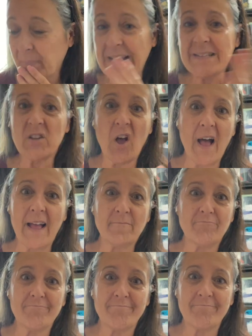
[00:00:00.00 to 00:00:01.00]
It's hot.
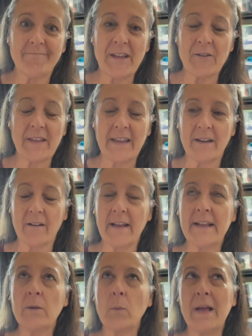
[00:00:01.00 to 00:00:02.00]
I don't care.
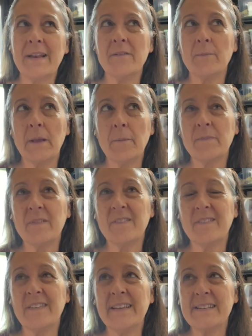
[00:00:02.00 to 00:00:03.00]
And
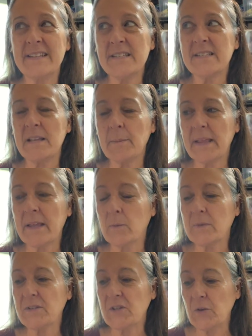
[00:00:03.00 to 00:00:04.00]
it did seem like it
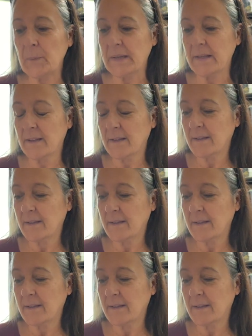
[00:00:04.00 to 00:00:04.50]
was humid.